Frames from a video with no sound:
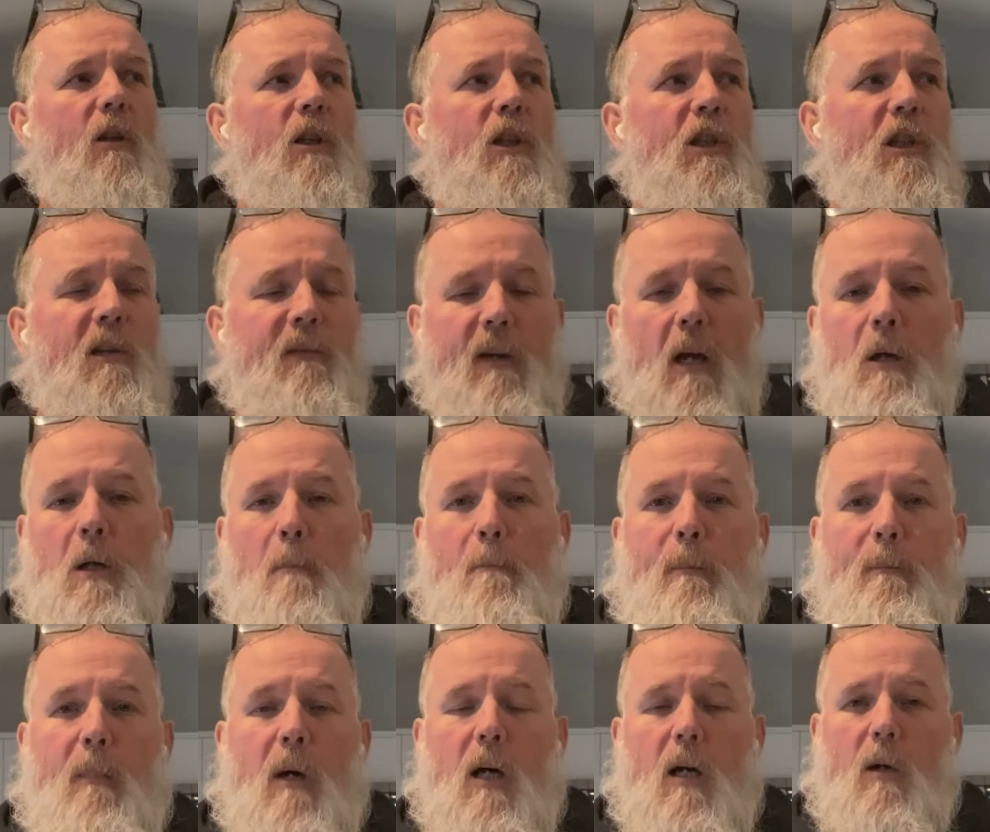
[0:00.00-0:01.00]
she found
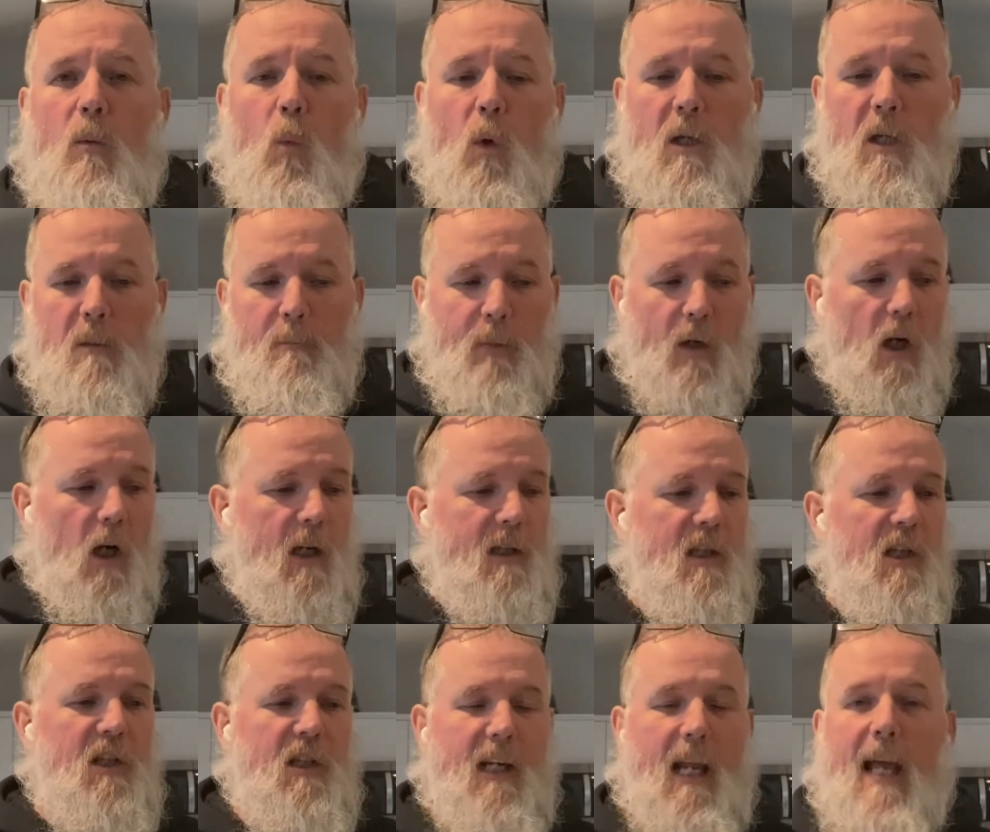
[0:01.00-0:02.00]
one of the
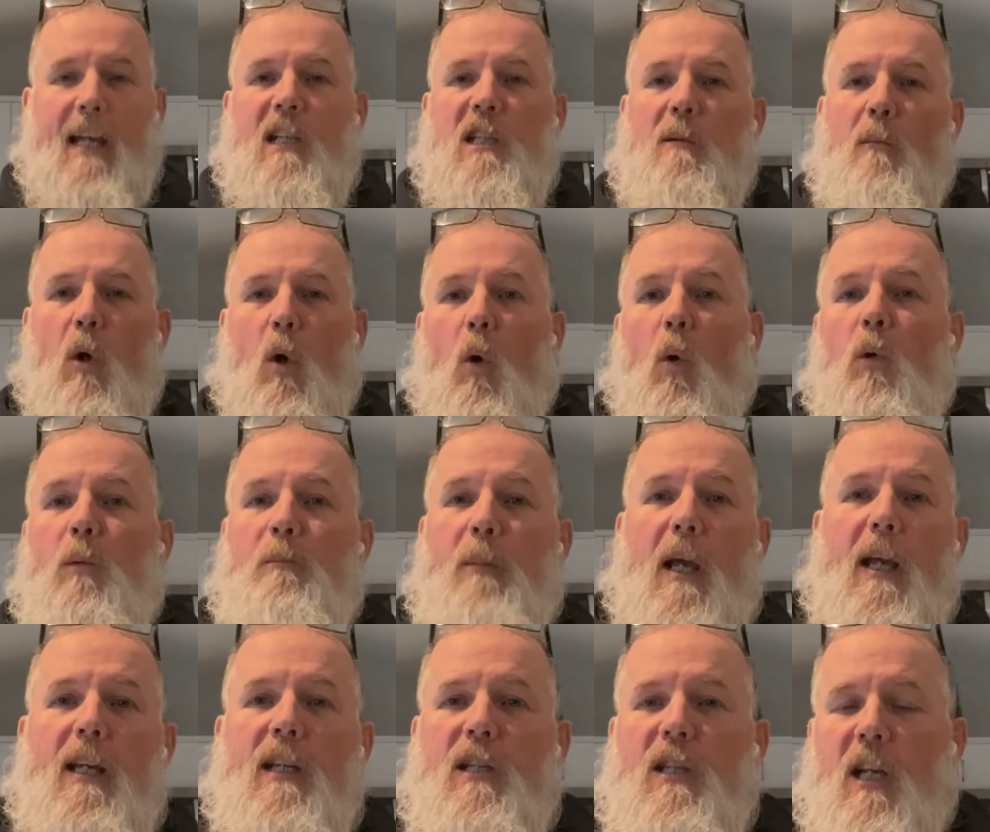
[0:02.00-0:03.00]
boxes, and it had some old
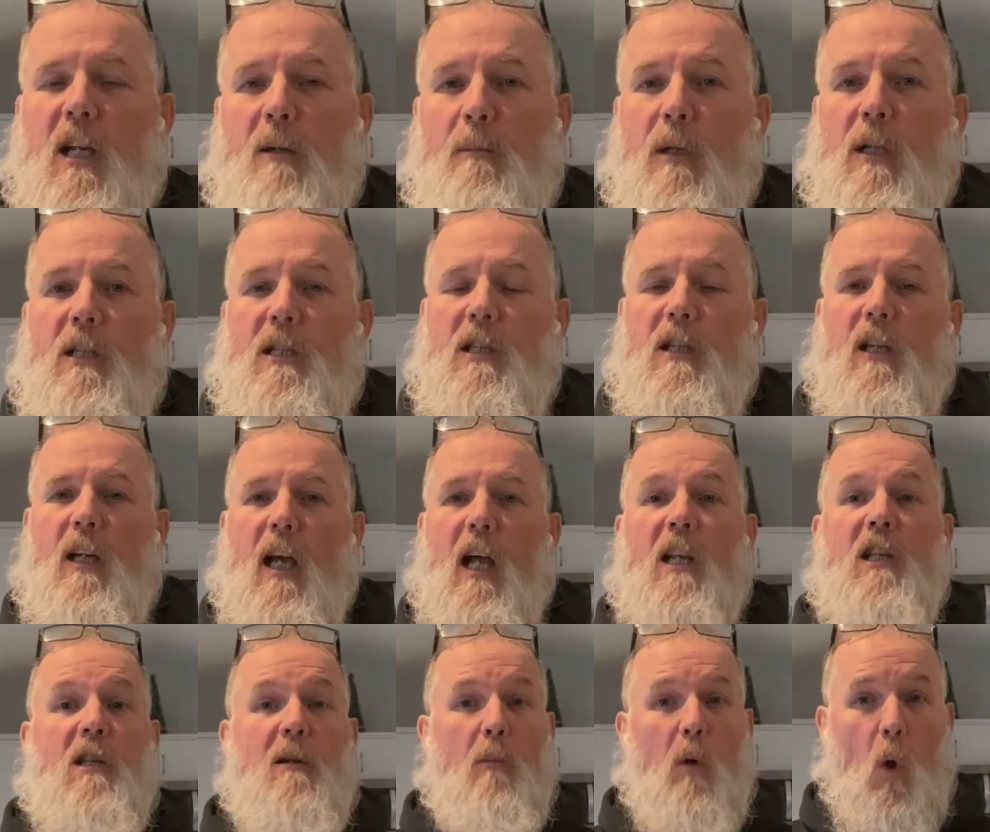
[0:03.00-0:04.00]
pay statements
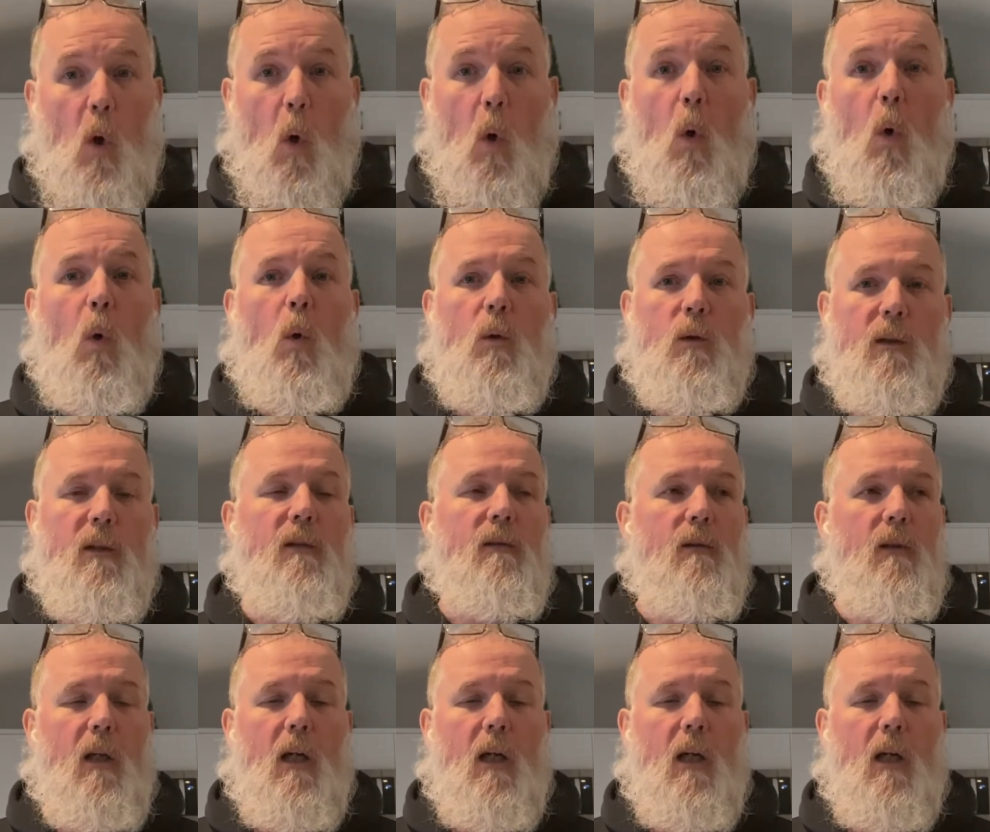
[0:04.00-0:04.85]
and some old